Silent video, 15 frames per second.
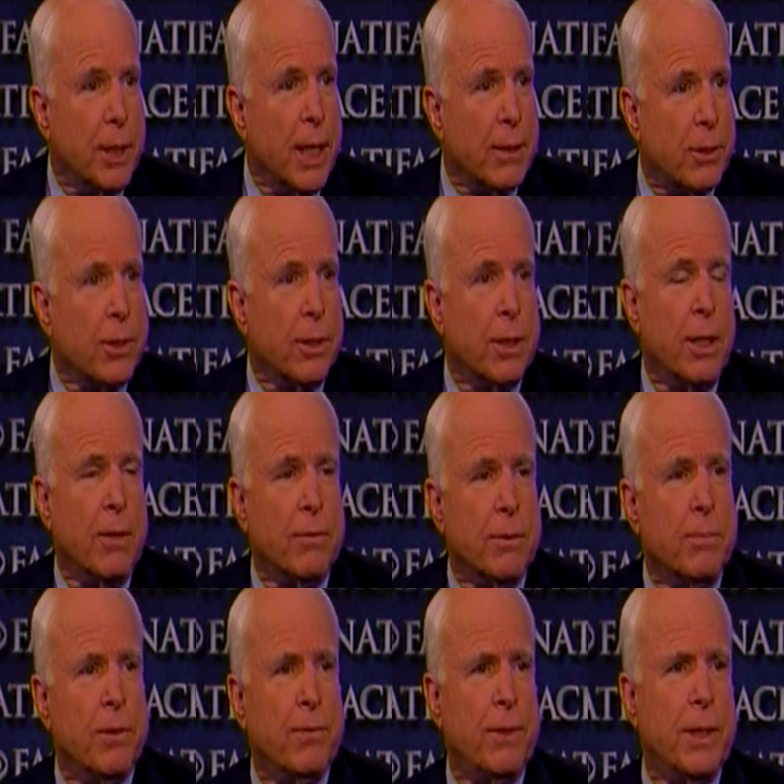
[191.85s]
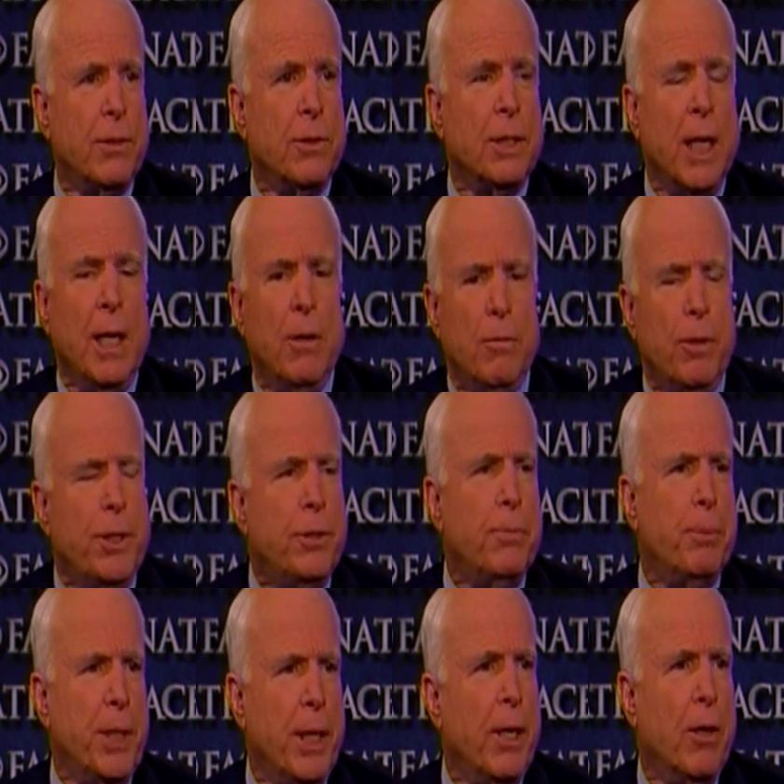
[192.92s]
That's their government figures. We should
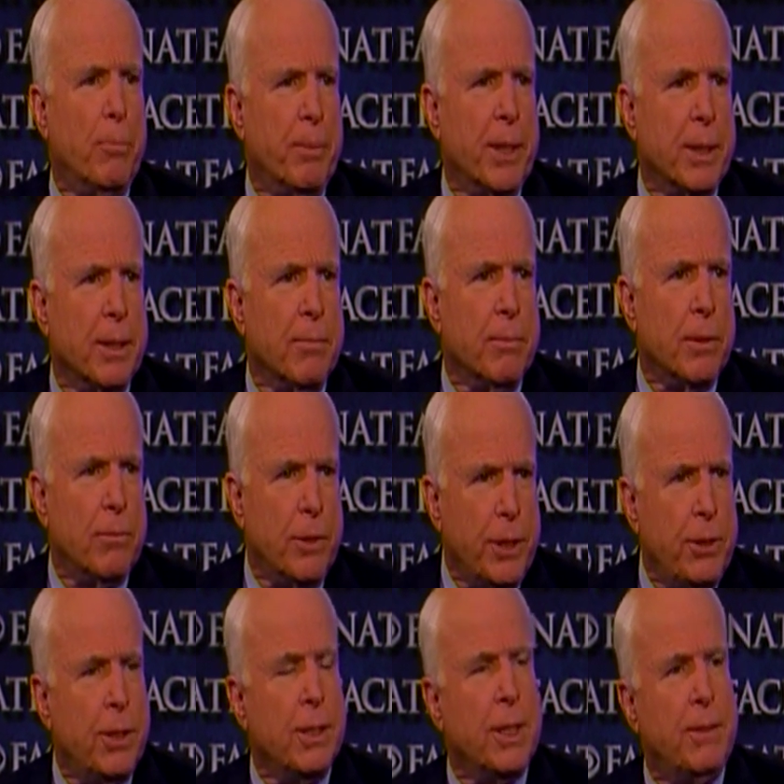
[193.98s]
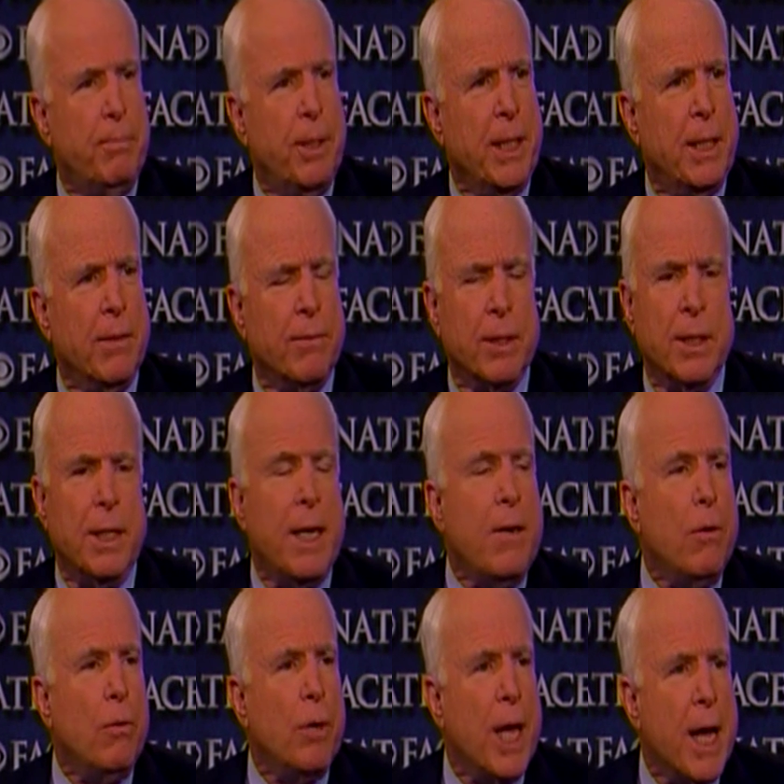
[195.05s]
be helping them. We should be giving, they
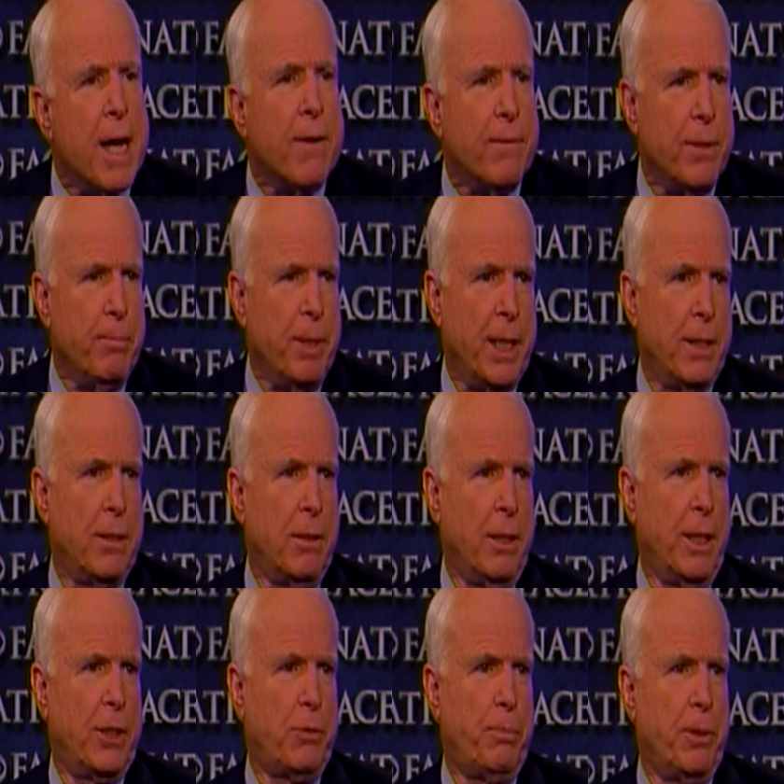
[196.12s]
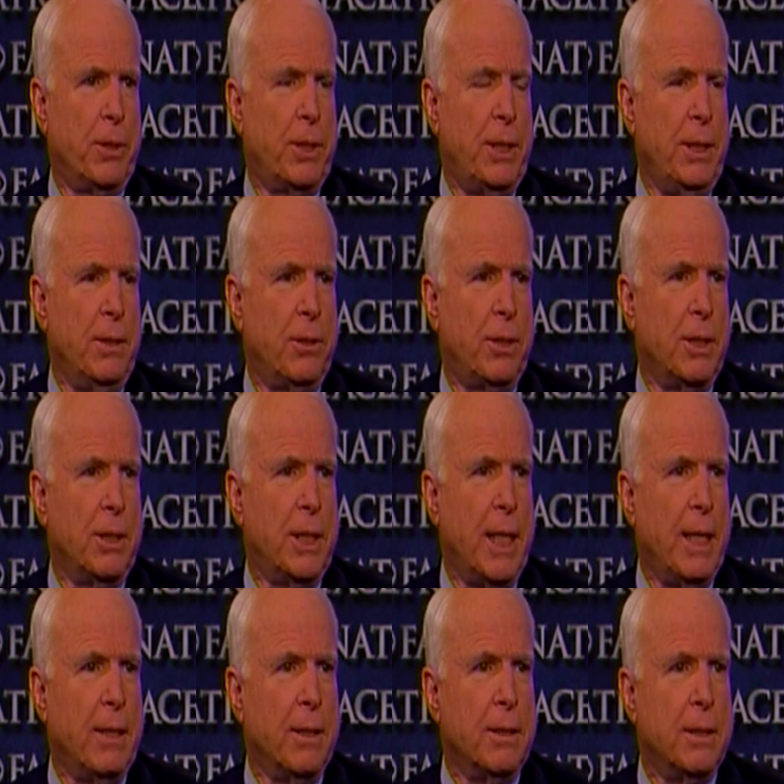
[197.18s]
don't have the medical expertise and
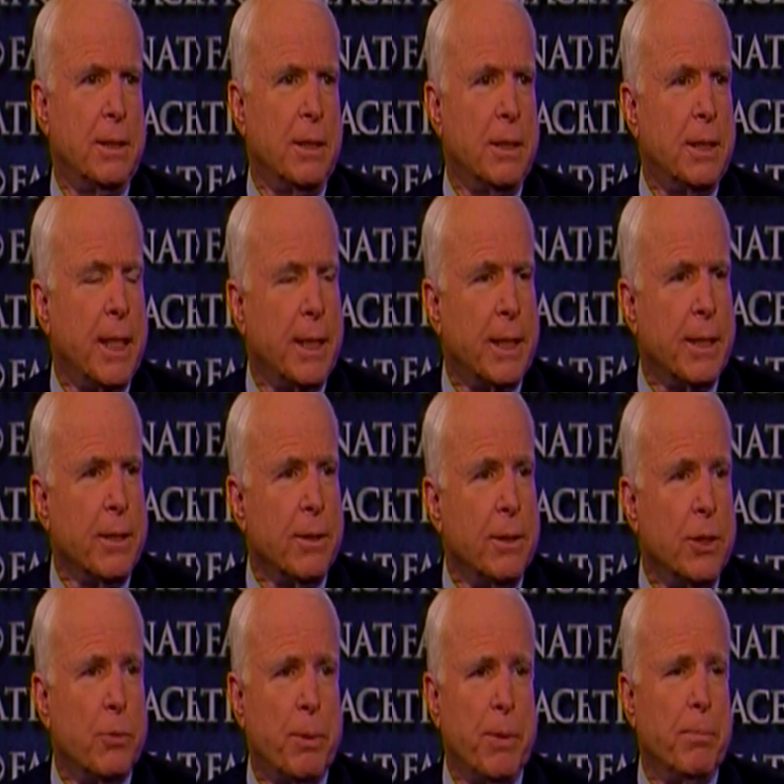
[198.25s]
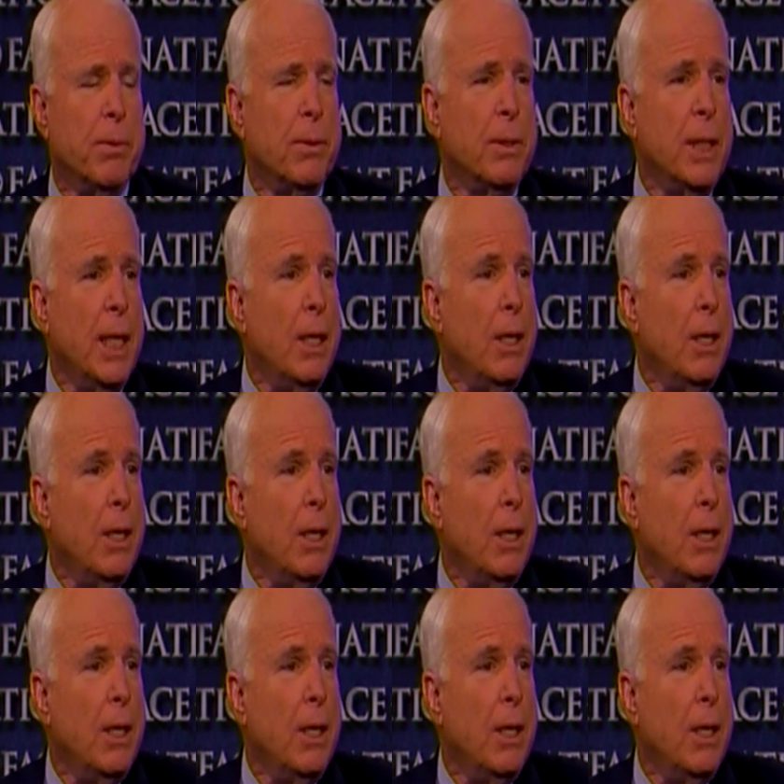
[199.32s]
talent to take care of these people.